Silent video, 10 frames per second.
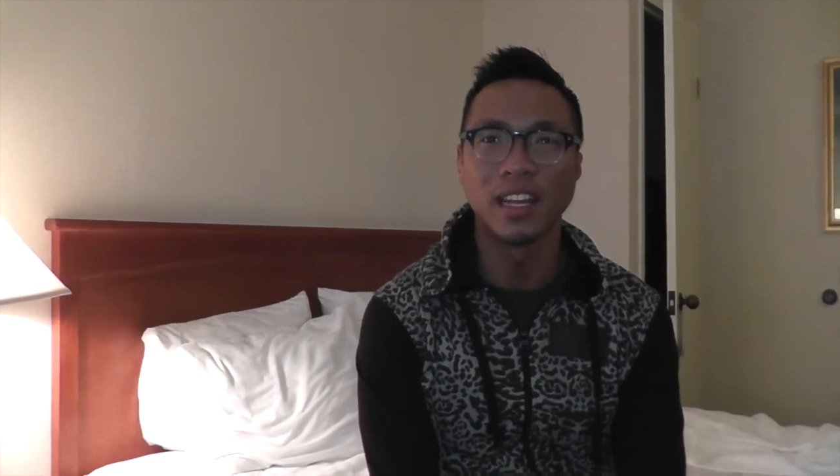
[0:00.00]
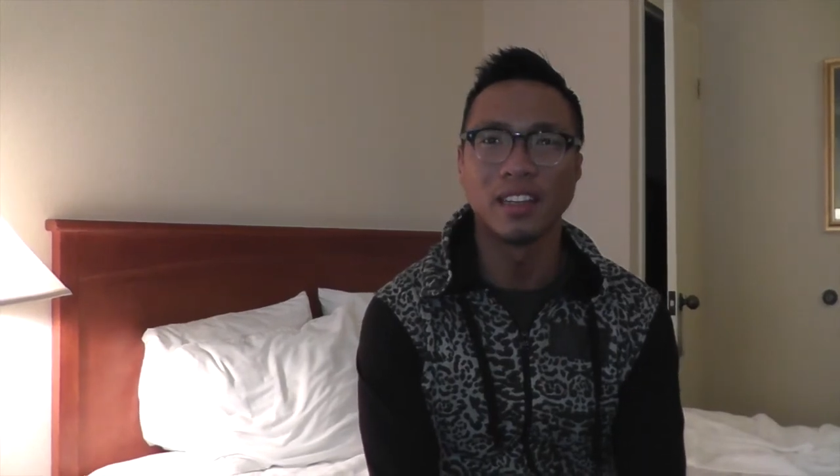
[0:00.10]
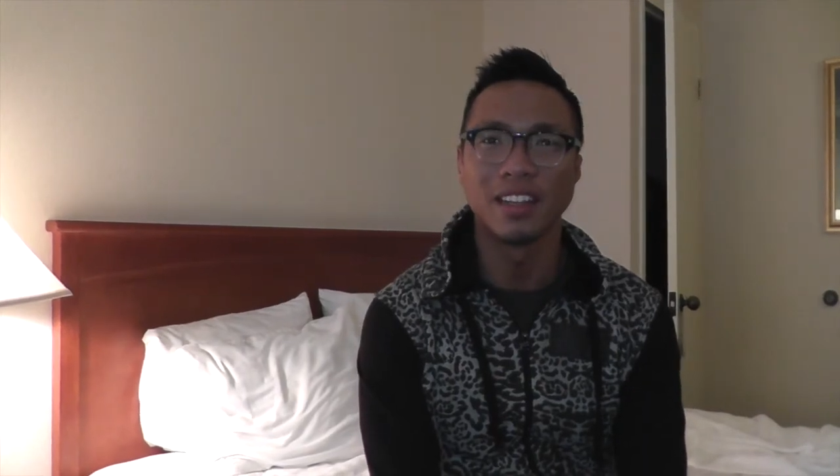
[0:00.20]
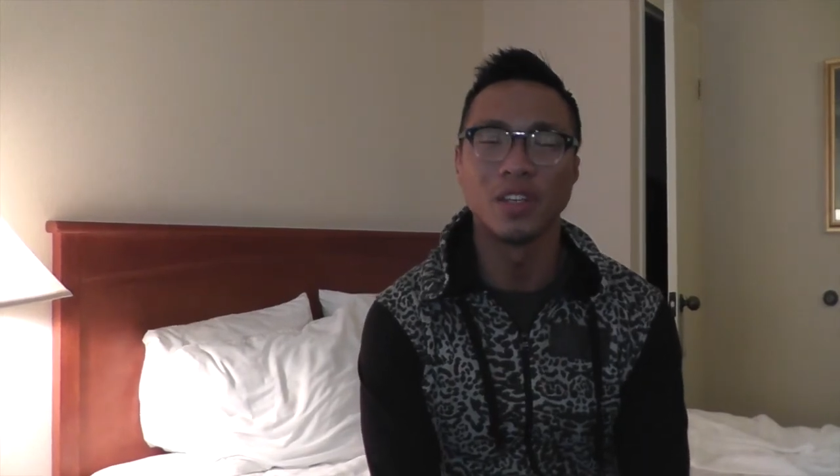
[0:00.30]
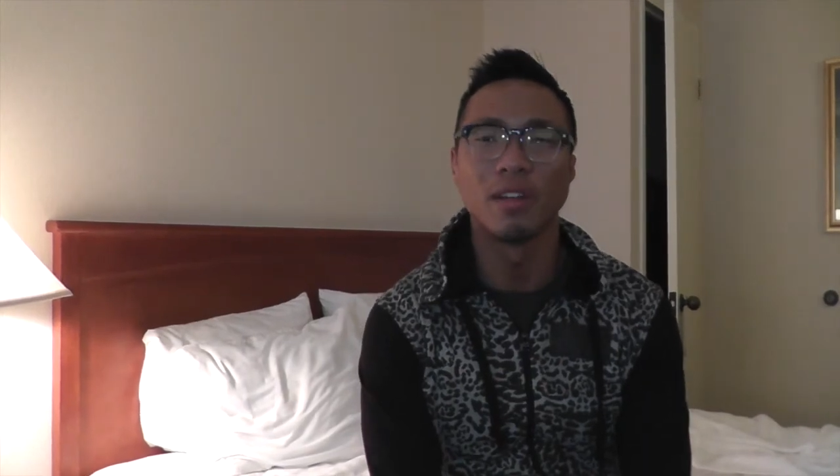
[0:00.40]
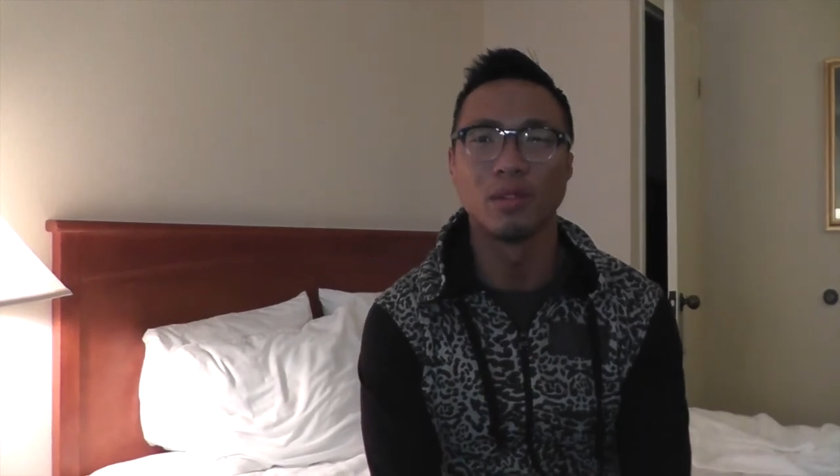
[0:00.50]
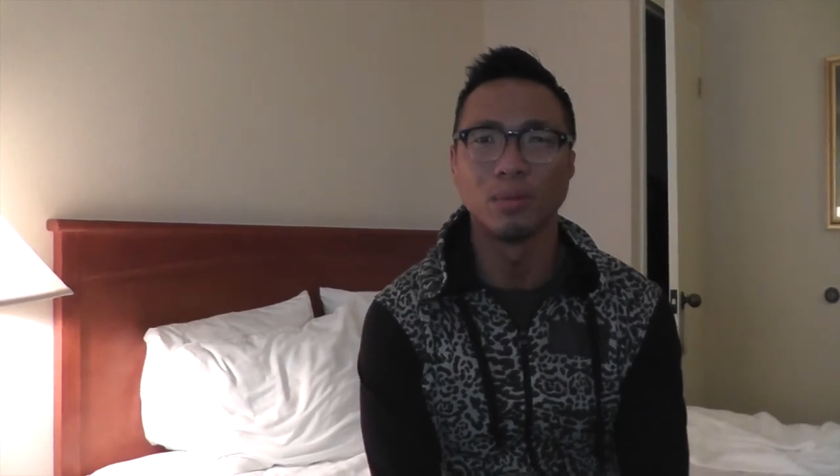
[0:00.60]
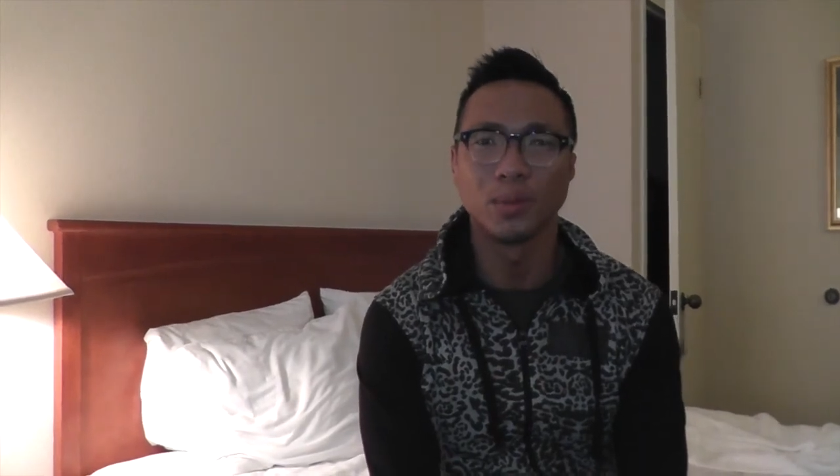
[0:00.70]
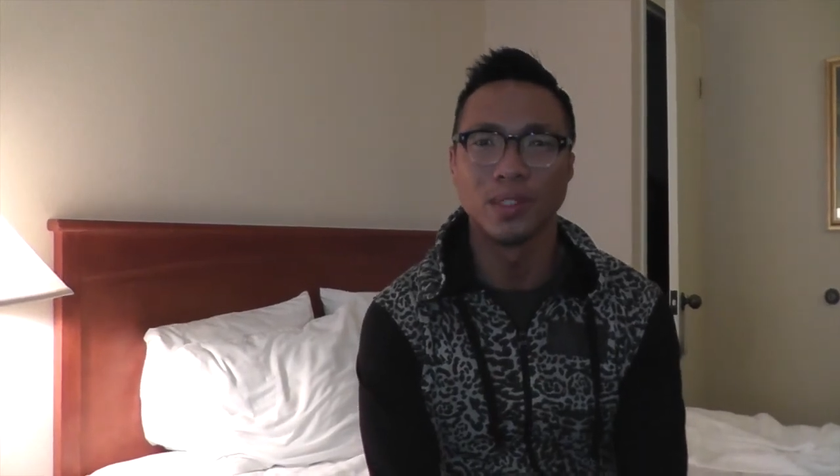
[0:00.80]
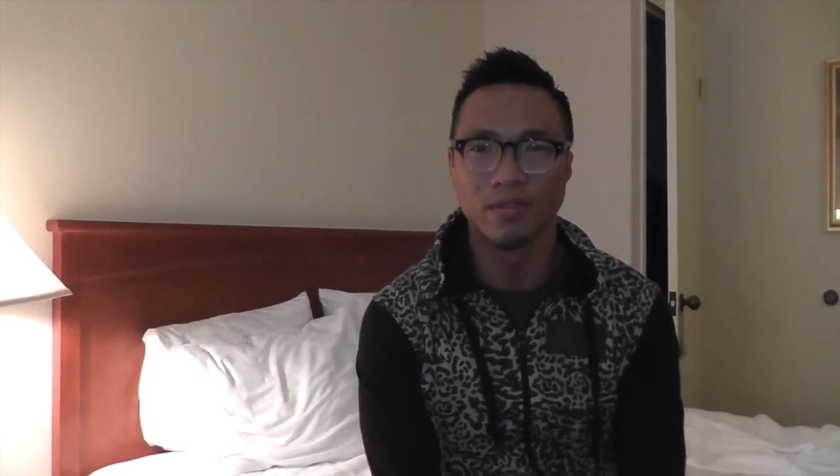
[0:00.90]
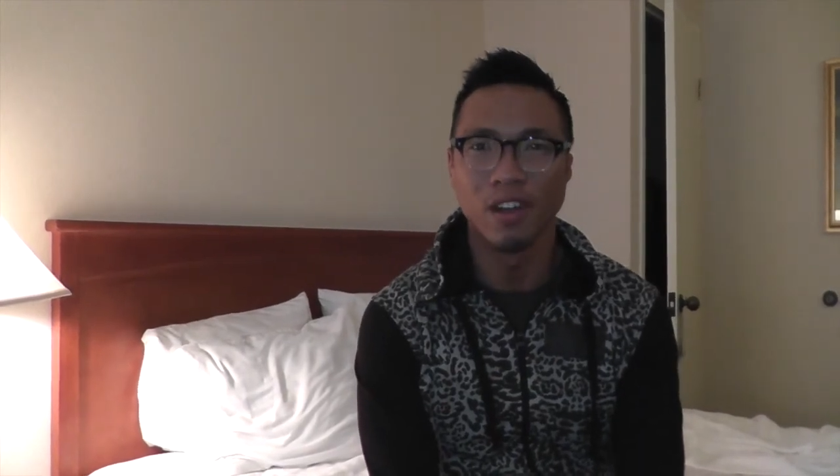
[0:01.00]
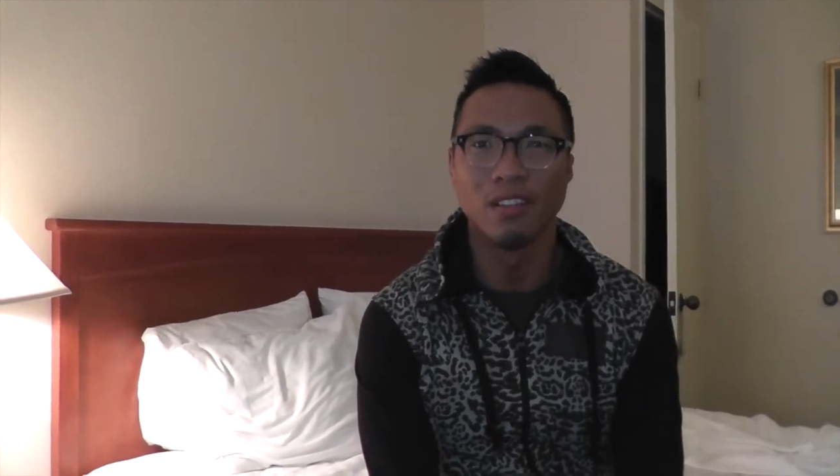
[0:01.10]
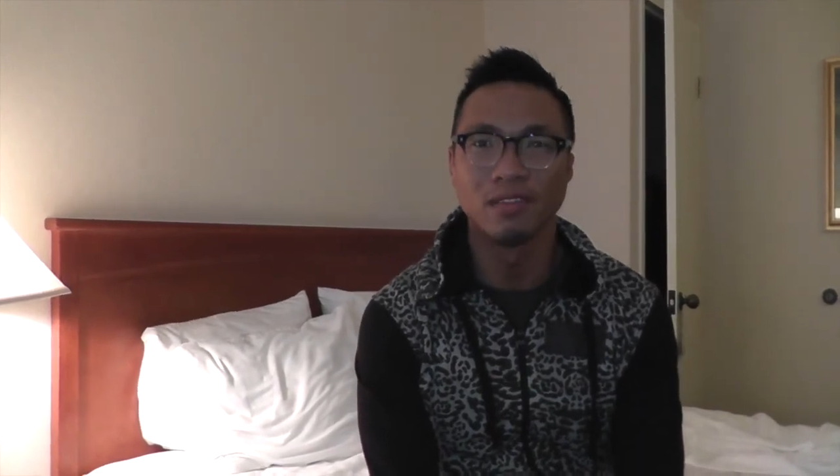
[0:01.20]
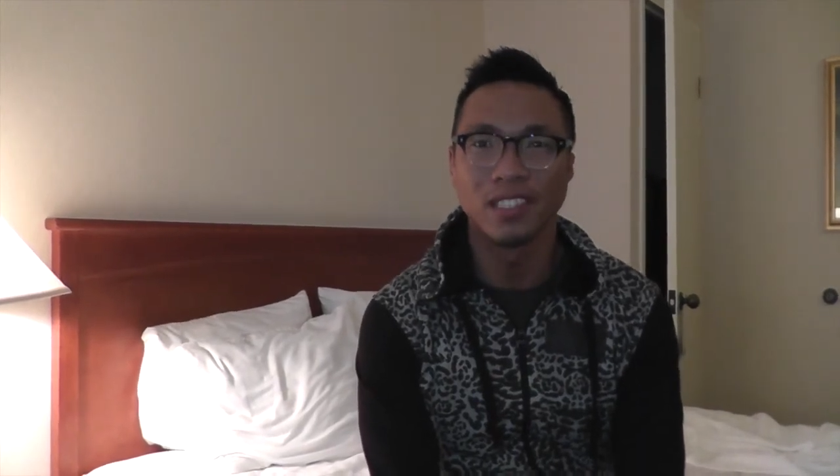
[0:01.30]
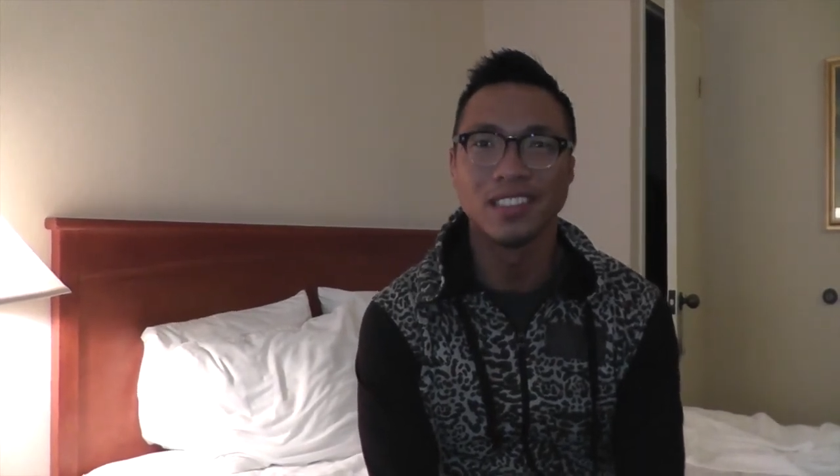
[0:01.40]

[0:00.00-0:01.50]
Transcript: that you know everyone was involved.